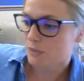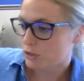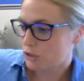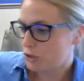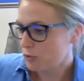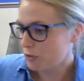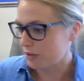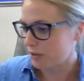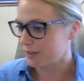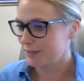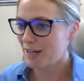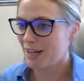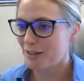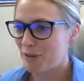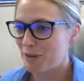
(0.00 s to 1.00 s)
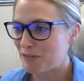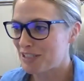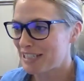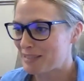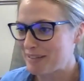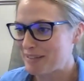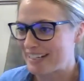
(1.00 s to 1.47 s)
Sure. We have
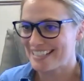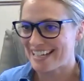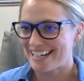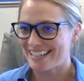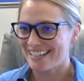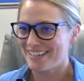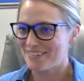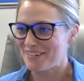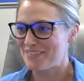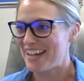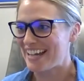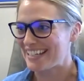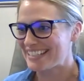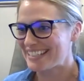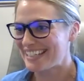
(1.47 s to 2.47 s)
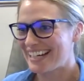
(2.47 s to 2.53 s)
6 minutes, Katie. I'll go fast.